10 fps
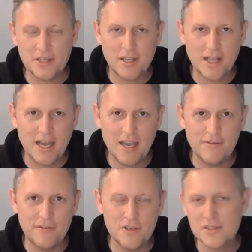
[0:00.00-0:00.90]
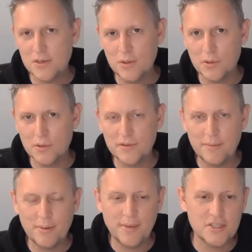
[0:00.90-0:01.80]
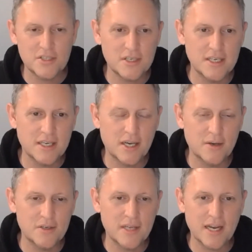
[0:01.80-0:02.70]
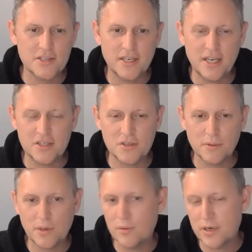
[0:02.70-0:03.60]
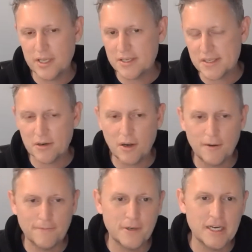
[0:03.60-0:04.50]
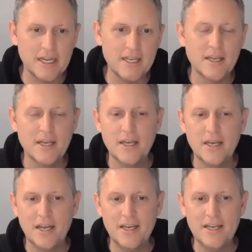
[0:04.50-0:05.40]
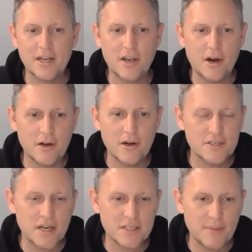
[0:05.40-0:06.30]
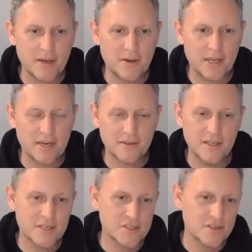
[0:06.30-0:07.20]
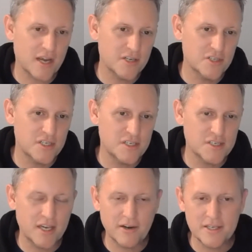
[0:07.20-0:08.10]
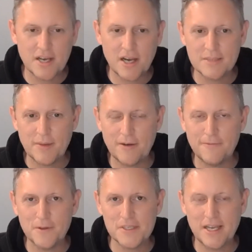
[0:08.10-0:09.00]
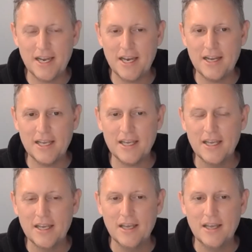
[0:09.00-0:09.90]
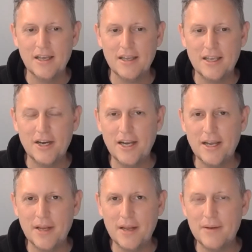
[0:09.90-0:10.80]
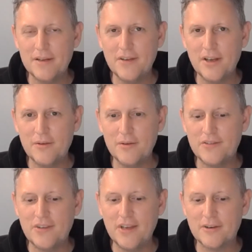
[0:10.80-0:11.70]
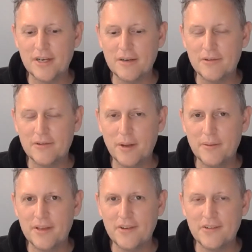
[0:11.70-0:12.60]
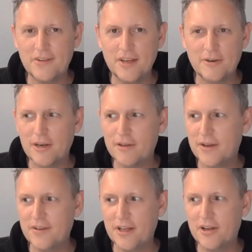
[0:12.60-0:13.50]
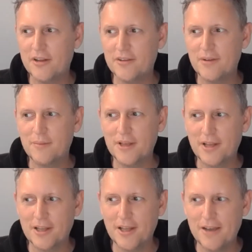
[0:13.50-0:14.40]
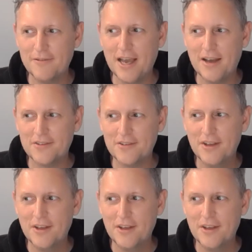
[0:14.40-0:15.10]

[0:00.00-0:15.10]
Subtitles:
it live, if you just Google WP Engine DECODE, you can actually catch the recordings. They're all free. Anita Carter talked about analytics strategies. Carrie talked about full site editing. Carrie, I'm going to tell you a secret, which probably isn't a secret if I tell it on something like a live cast.